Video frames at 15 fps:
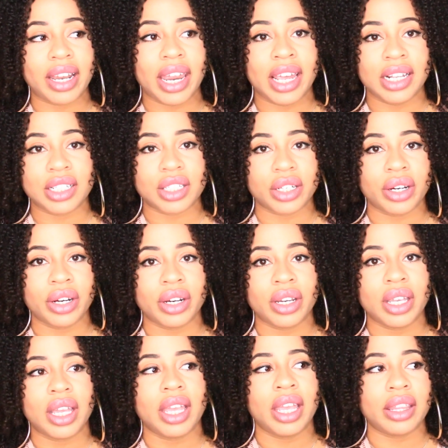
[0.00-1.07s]
the answer
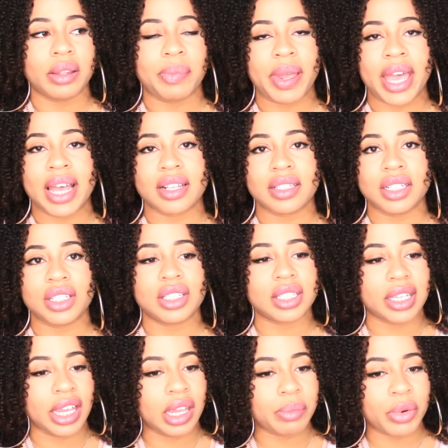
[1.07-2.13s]
in the passage.
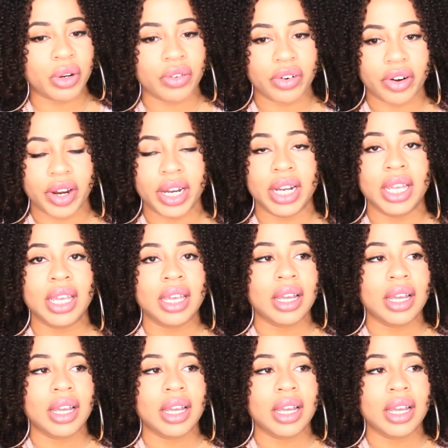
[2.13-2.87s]
Skim over it.